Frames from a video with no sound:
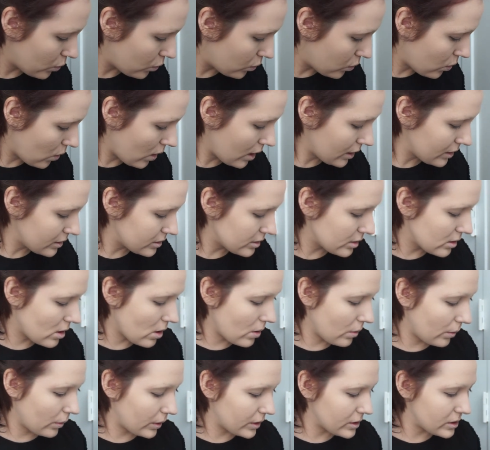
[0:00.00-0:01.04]
was
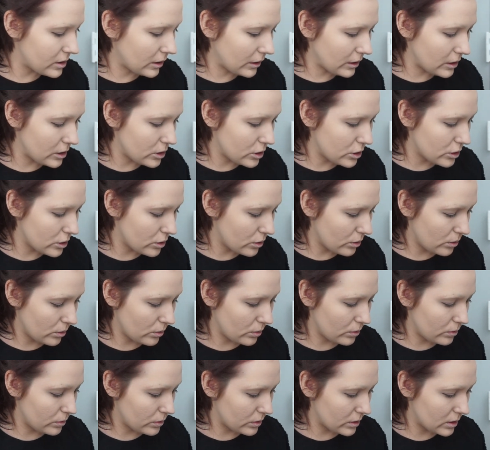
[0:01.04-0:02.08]
going to
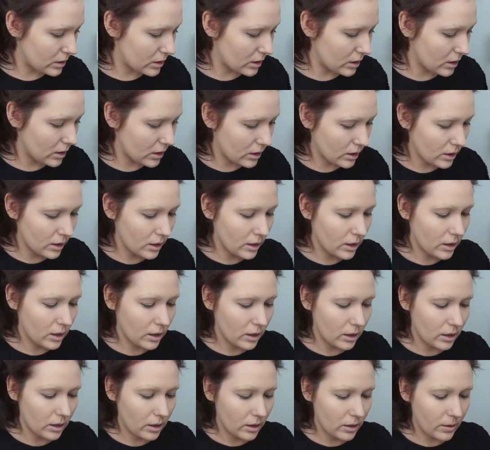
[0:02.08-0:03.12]
use
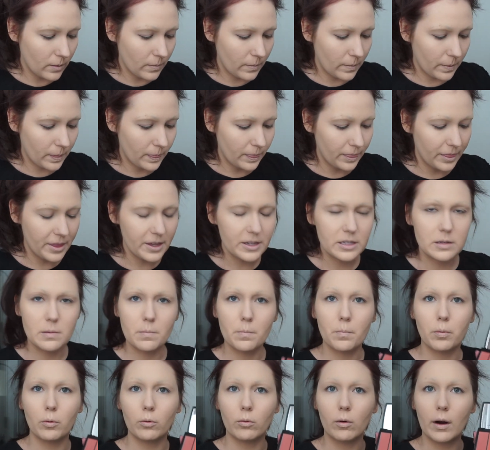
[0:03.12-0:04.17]
this
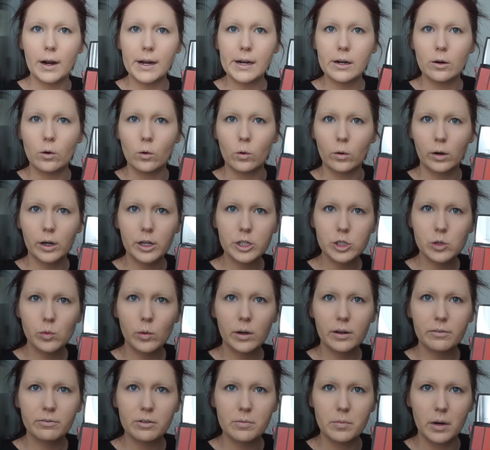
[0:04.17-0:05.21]
bright orange
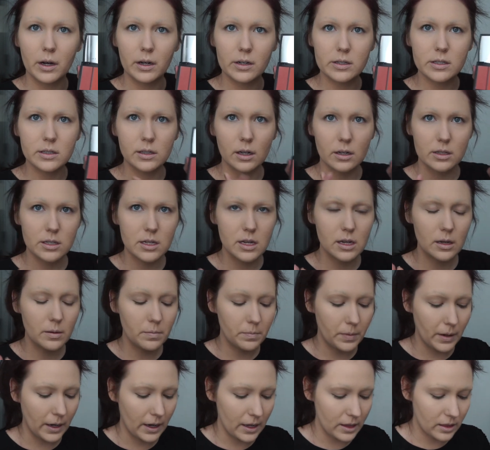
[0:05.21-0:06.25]
one from Anastasia,
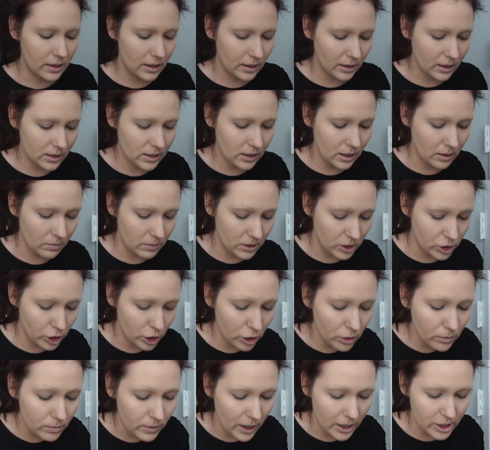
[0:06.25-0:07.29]
but I think that's going to be
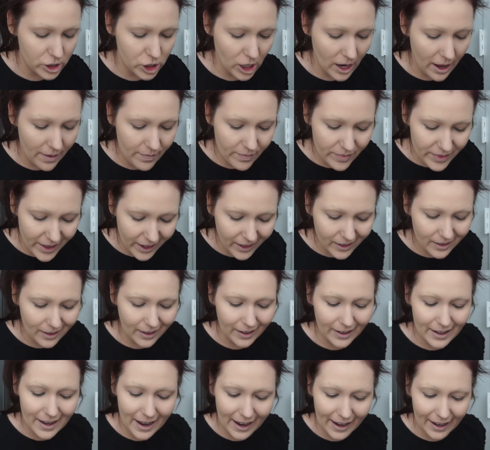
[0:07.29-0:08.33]
too much. And then I
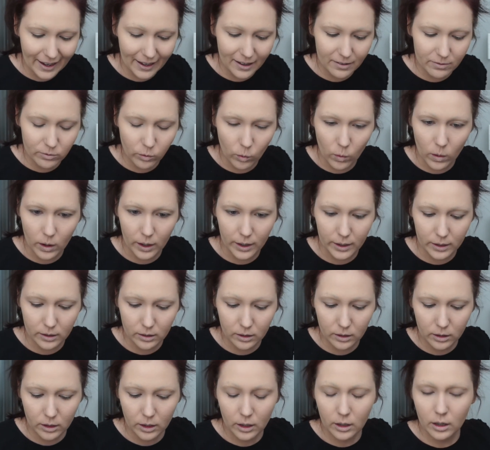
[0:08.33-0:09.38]
have one
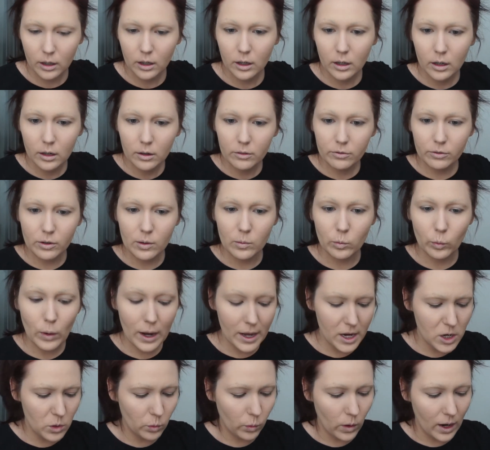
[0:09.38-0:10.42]
from Wet
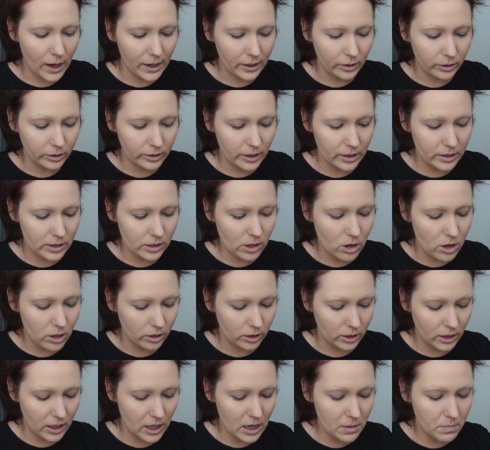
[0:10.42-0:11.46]
n Wild that's
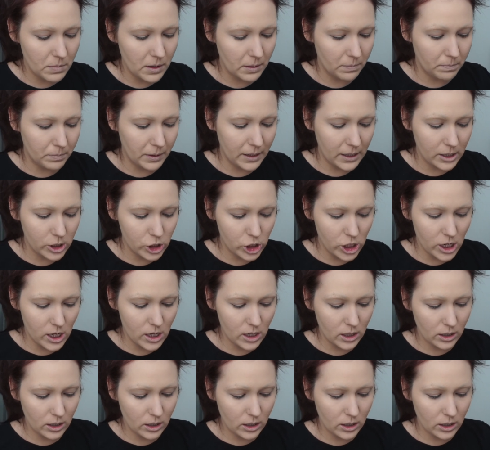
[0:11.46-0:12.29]
called Keep It Peachy,